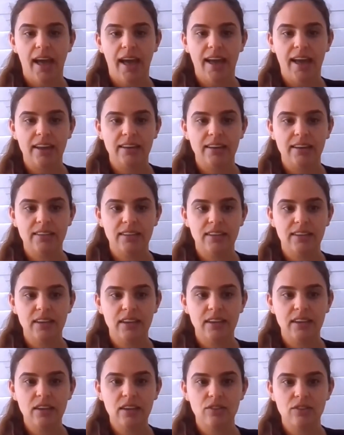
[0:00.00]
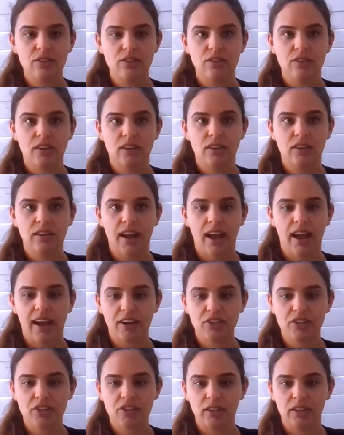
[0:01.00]
And here you can
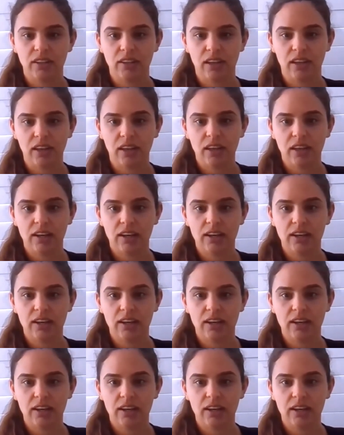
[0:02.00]
actually